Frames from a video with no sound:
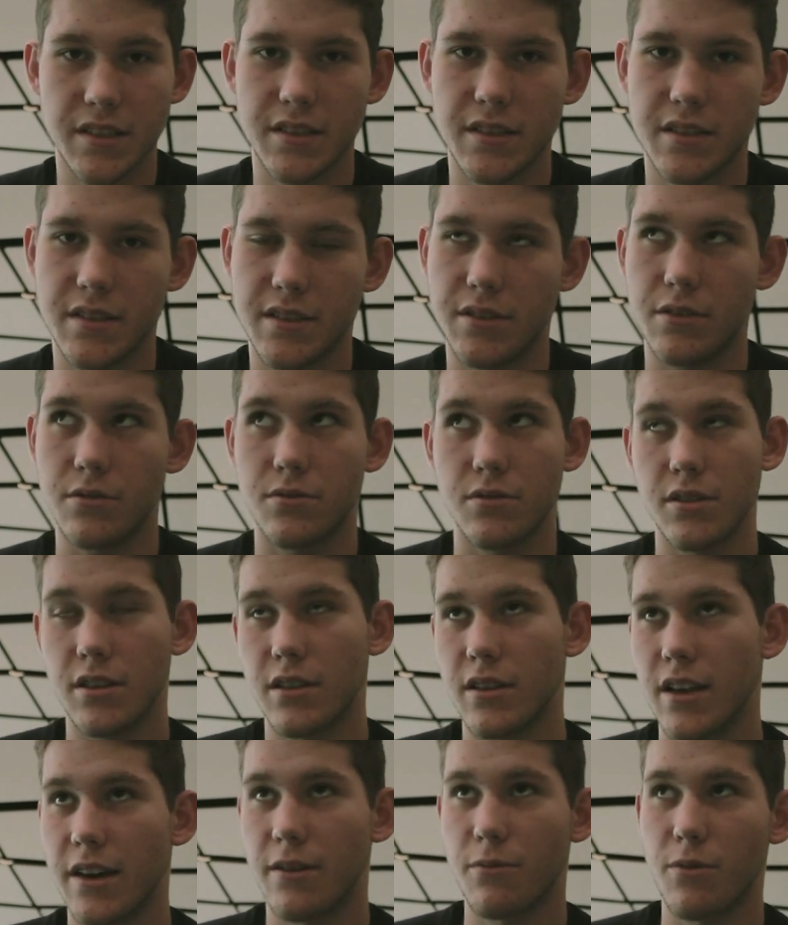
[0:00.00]
This is usually
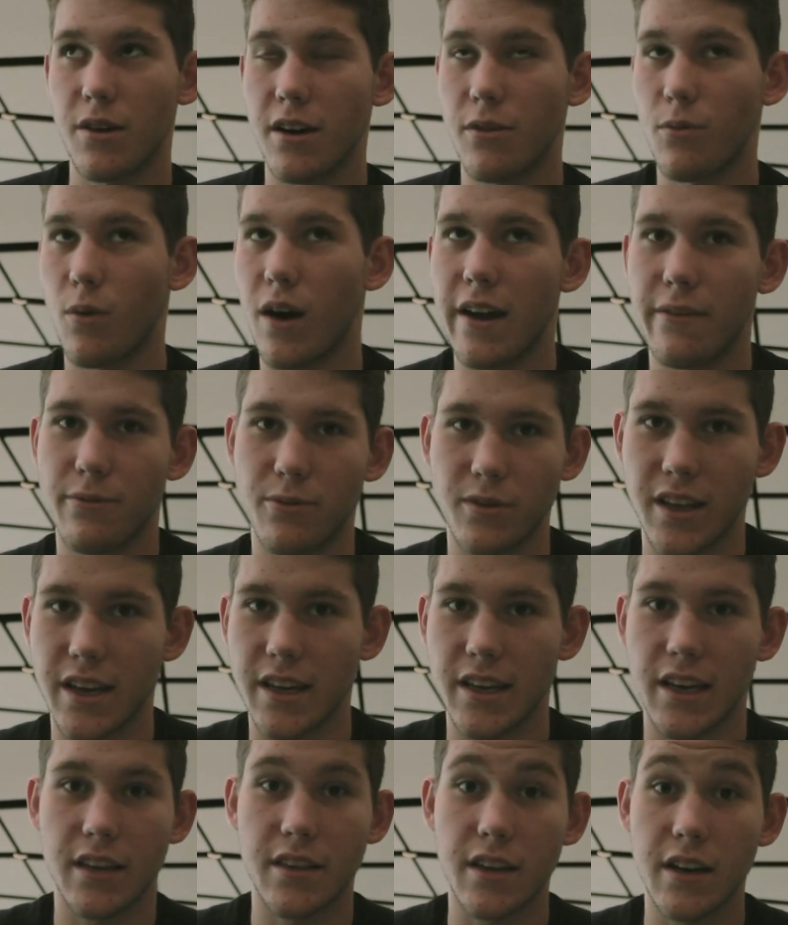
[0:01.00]
like where a wife would
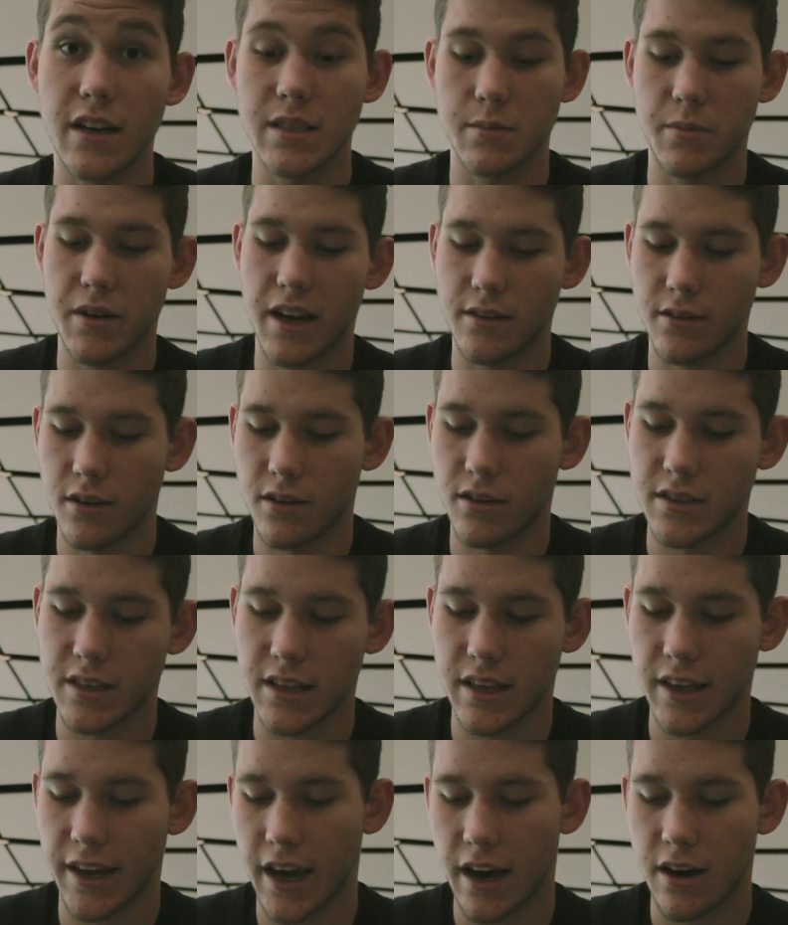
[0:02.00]
like kick the husband out
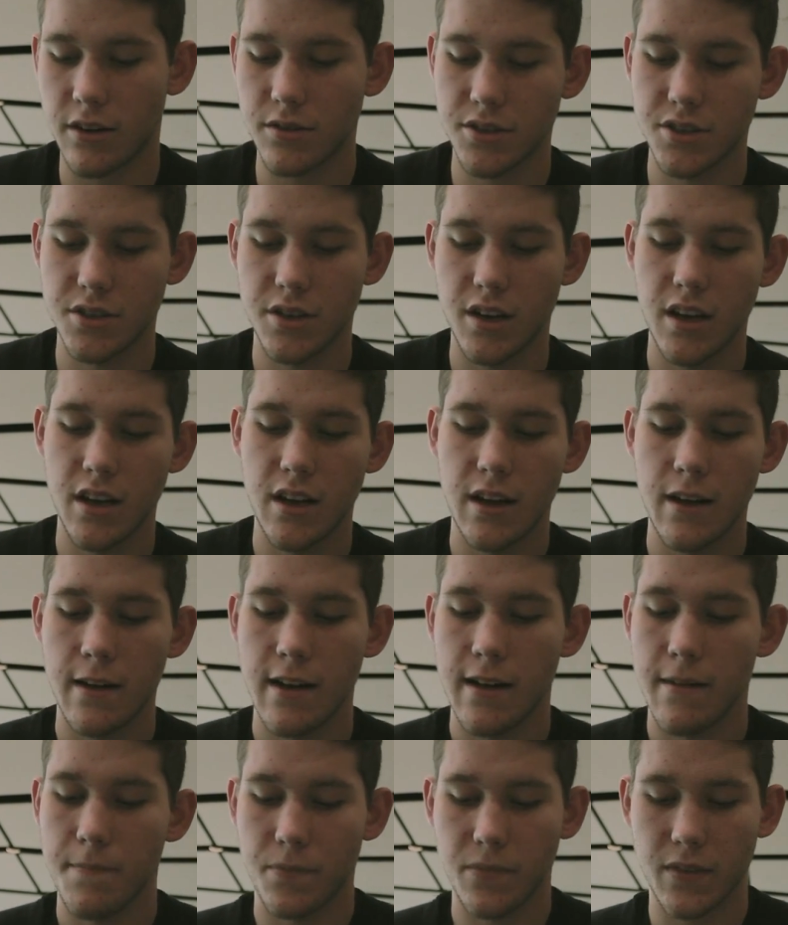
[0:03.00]
onto the couch.
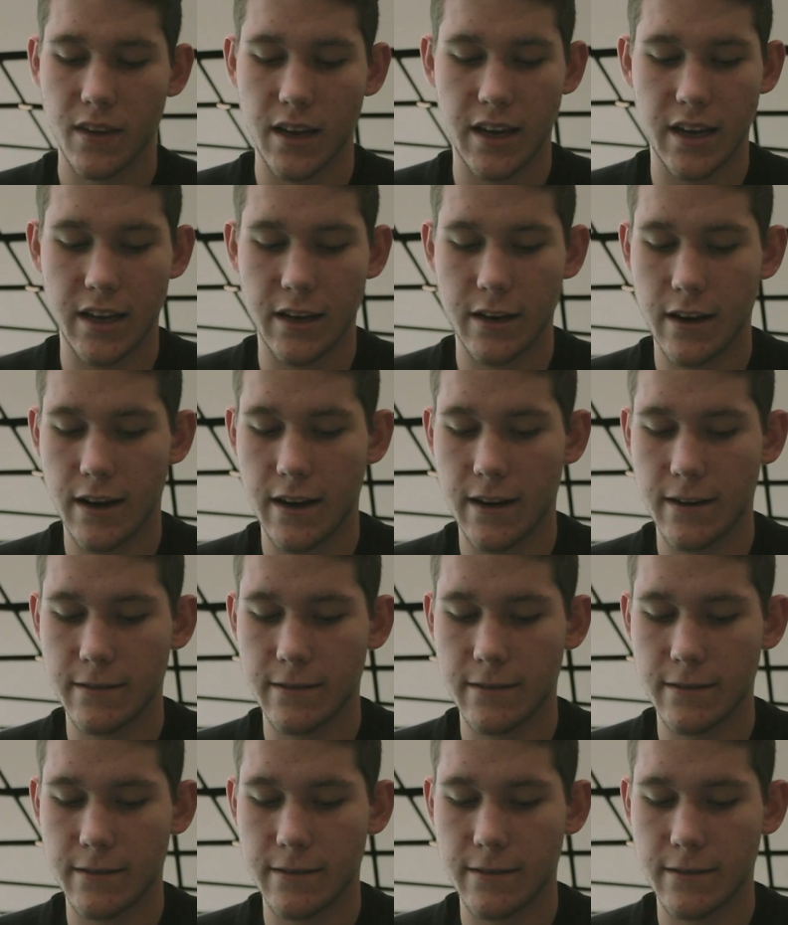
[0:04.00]
And